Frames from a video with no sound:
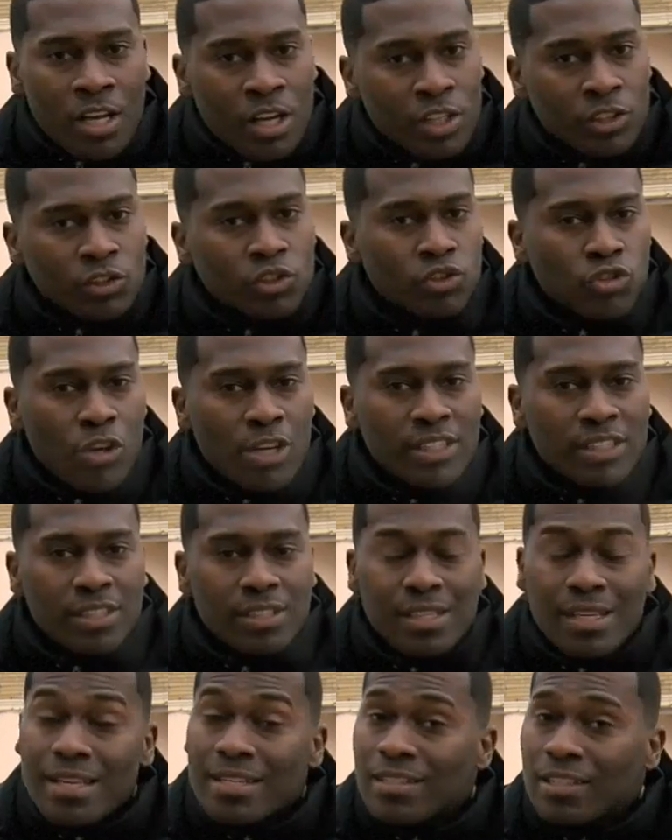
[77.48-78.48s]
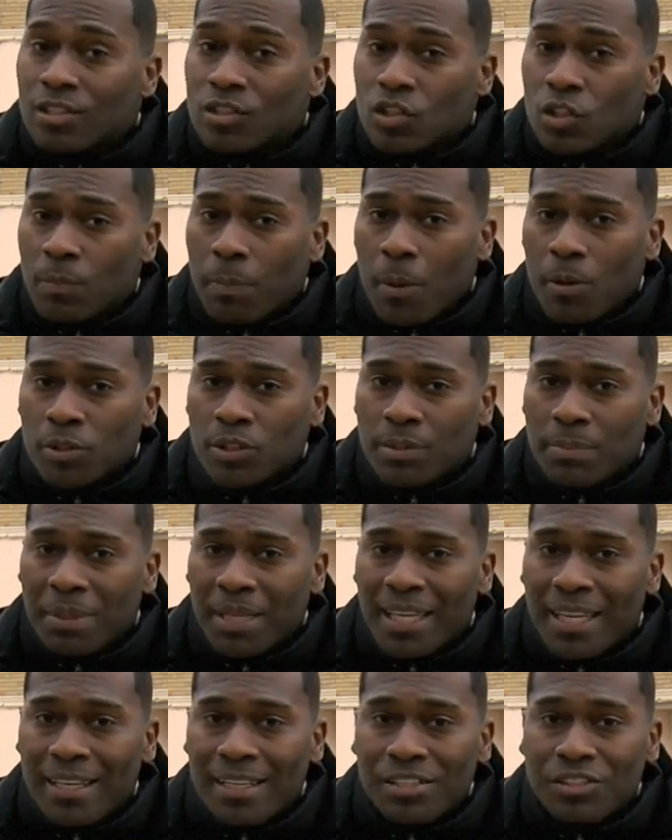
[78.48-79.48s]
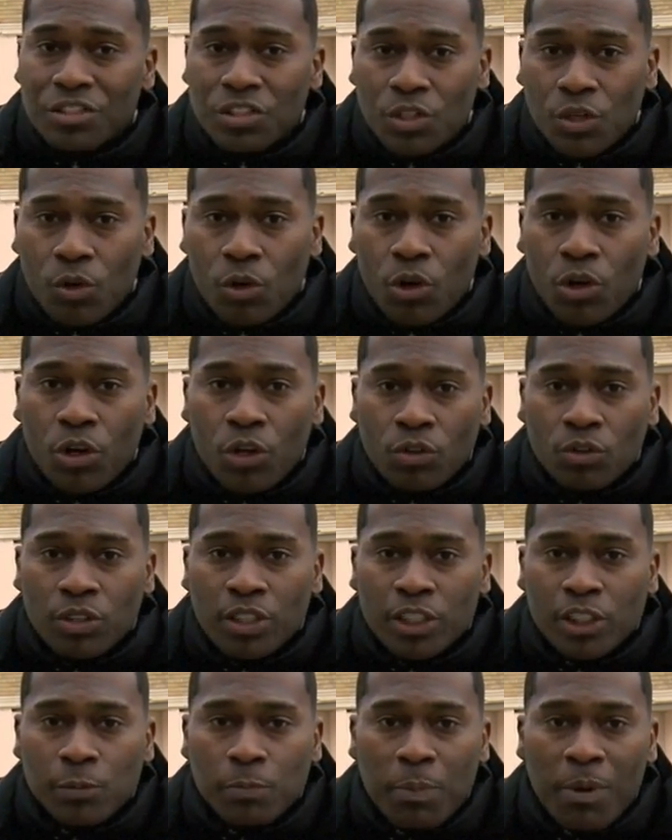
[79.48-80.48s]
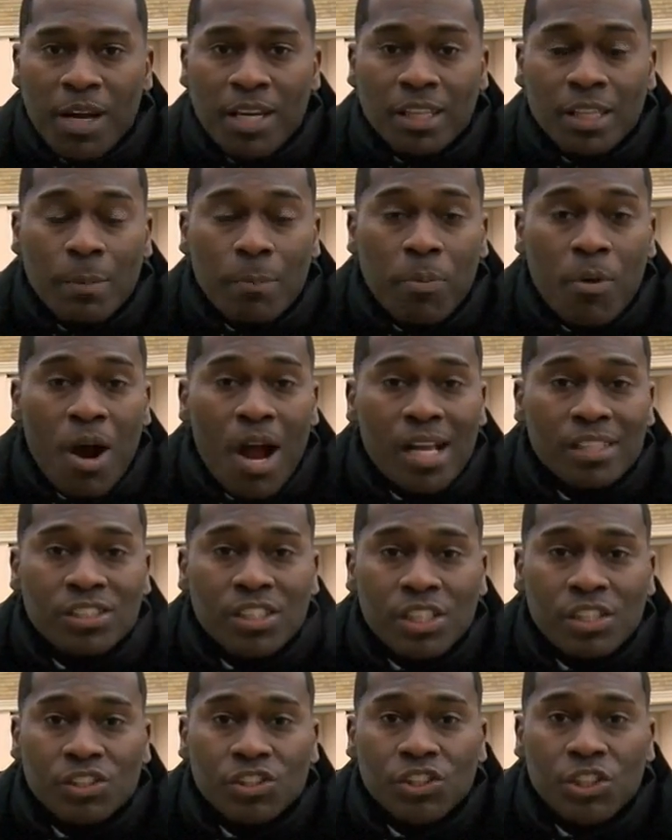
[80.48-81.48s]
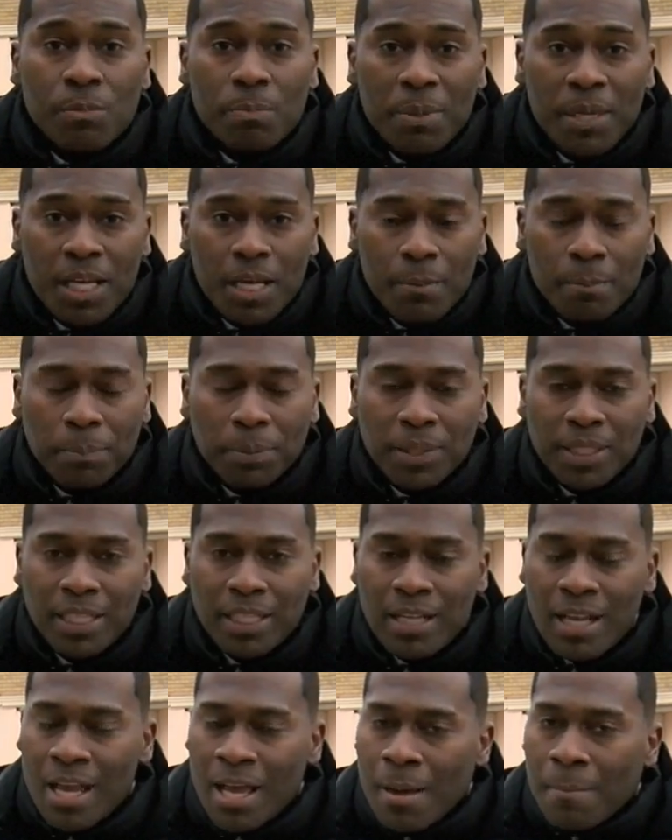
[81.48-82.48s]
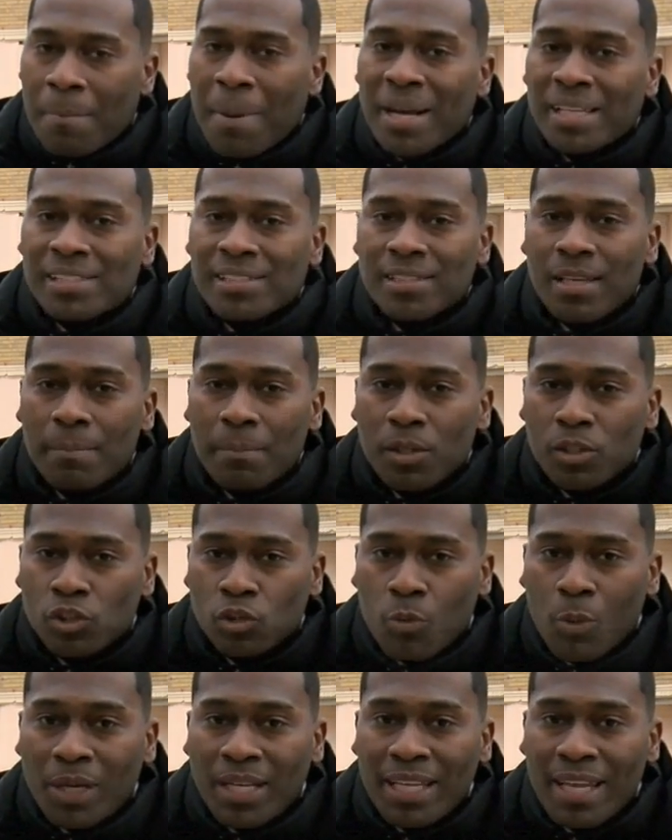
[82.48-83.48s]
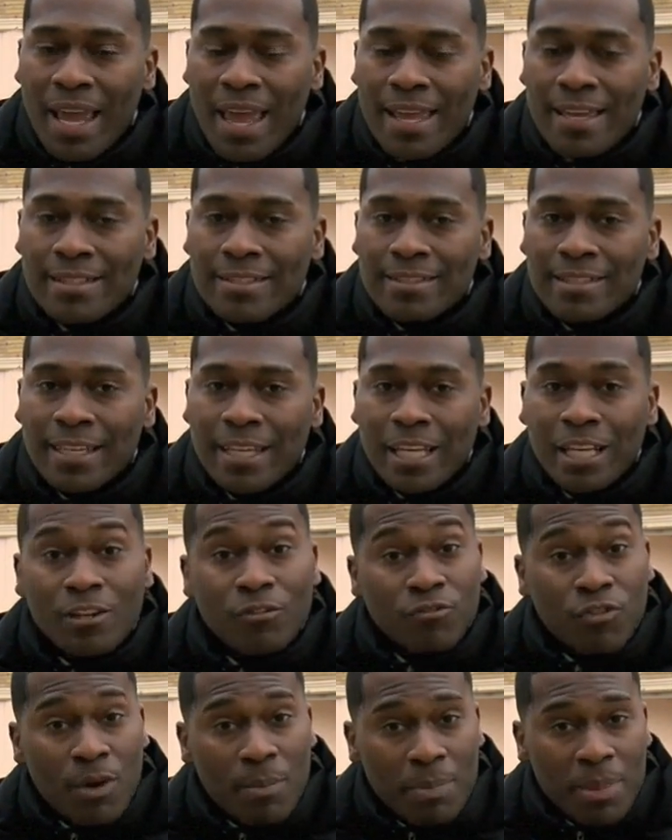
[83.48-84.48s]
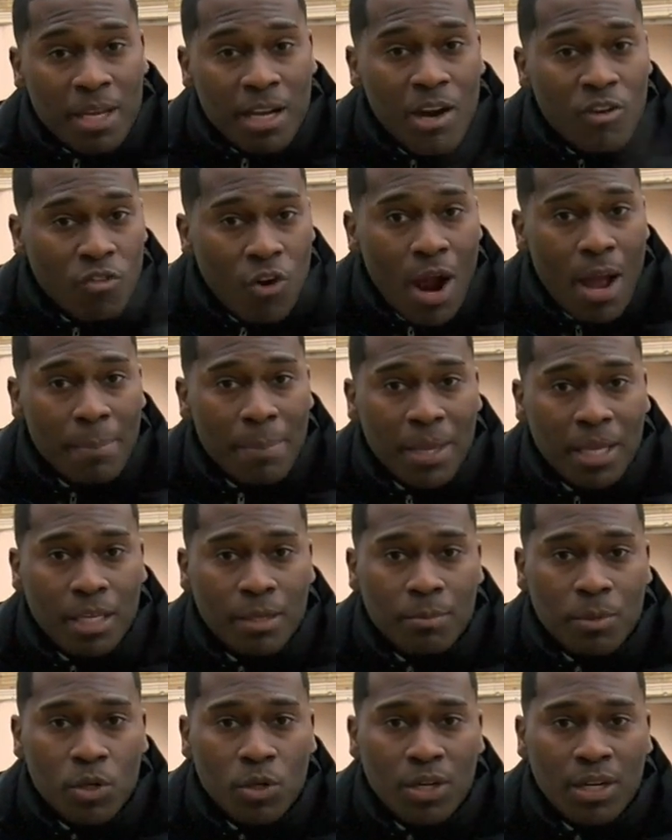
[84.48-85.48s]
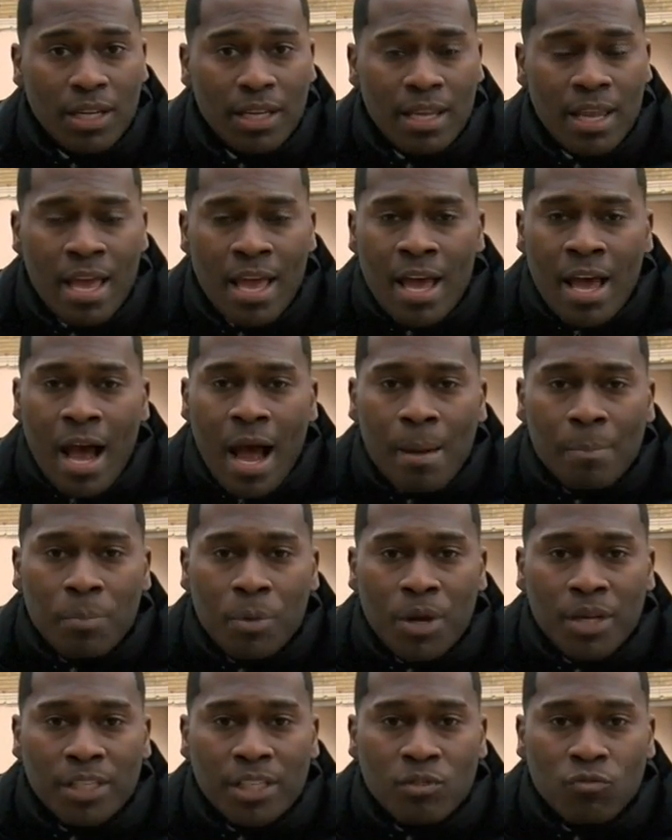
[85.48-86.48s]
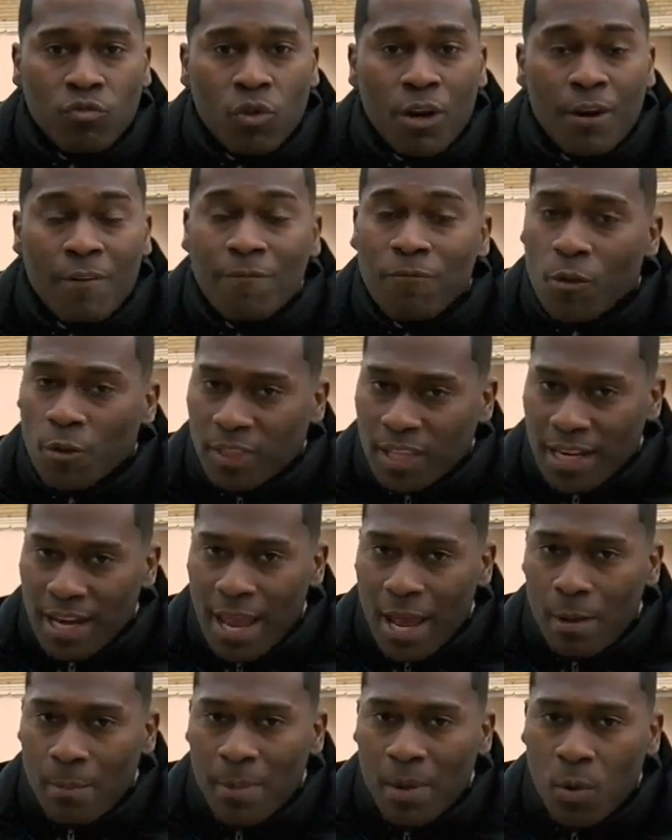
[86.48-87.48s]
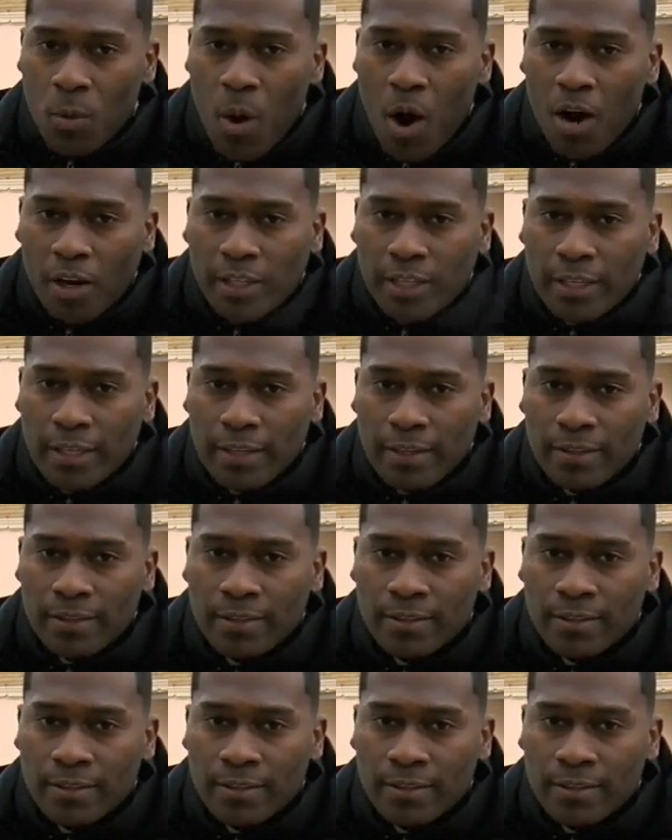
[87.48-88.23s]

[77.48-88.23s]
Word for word: Construction isn't supposed to begin until early spring. The project should be complete by summer twenty eighteen. From the Harambee community, I'm Brandon Rook for the Now Milwaukee.